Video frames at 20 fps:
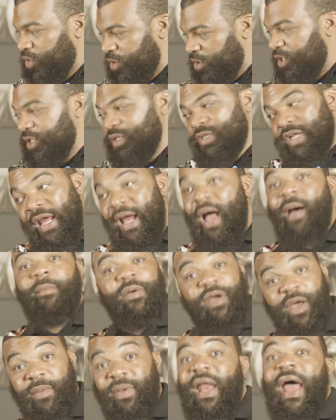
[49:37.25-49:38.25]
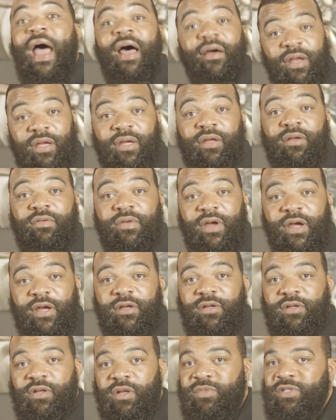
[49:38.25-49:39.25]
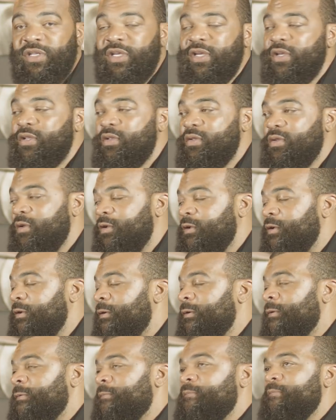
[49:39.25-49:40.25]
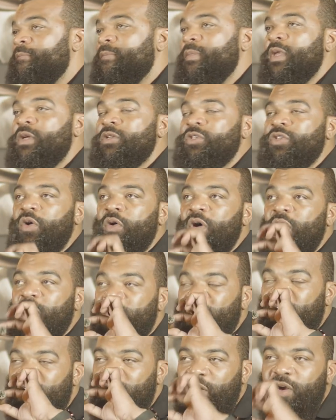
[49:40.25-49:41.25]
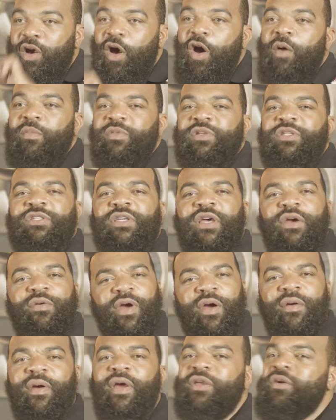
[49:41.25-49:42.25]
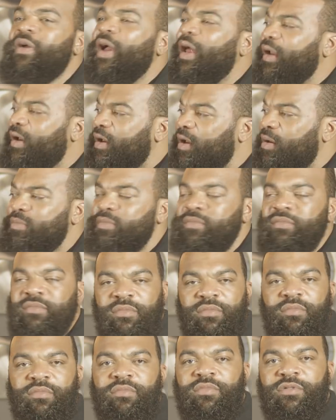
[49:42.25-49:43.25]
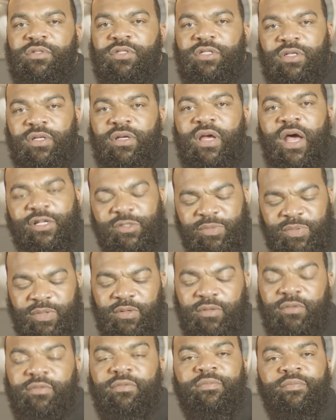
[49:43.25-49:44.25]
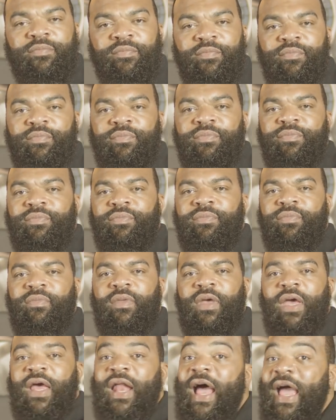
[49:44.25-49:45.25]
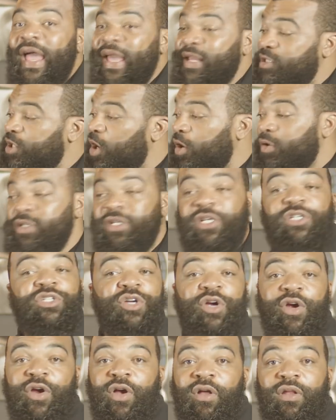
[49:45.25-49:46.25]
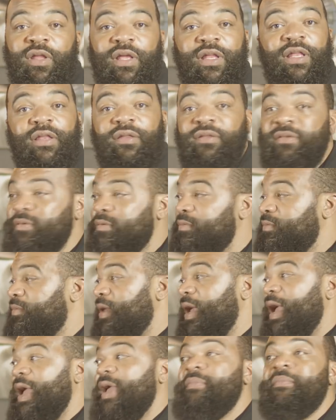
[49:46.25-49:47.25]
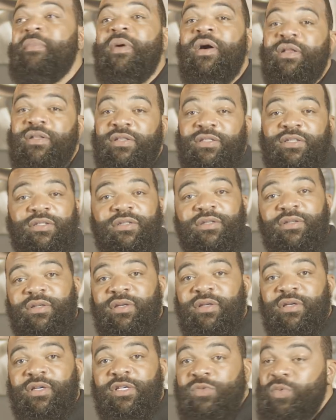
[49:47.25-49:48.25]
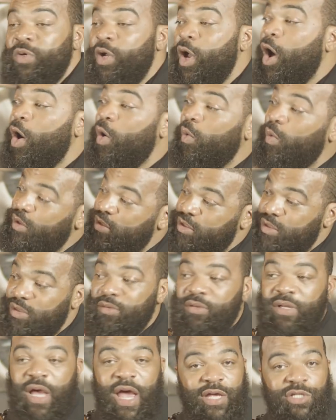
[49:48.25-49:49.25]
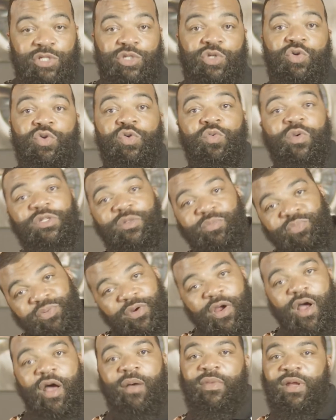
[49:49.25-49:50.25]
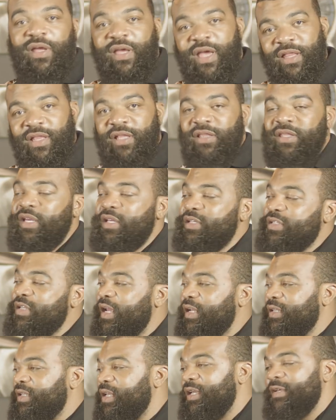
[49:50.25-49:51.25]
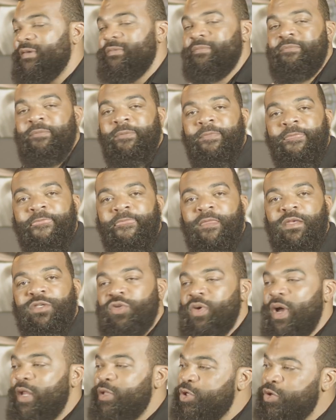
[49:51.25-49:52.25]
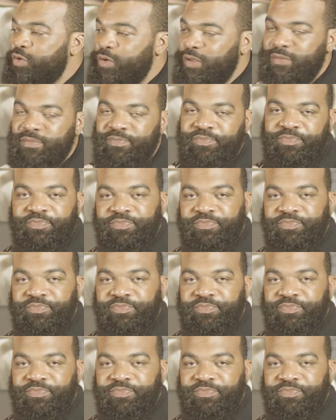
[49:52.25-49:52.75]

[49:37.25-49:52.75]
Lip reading: just like, I'm coming out here, right? You know what I'm saying? So her girl called me. She said, Ray Ray, you got to come to the hospital. And I ain't talked to this girl in 8 months because we all went to high school, went to prom together and things like that. So I knew her.